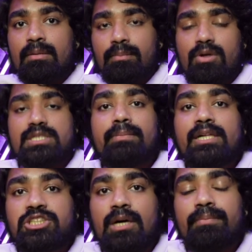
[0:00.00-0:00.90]
possible
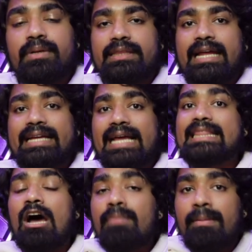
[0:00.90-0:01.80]
jump that can
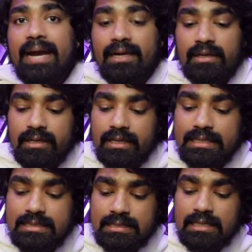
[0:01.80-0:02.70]
now be made
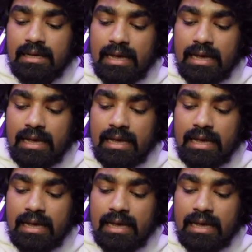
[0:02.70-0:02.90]
is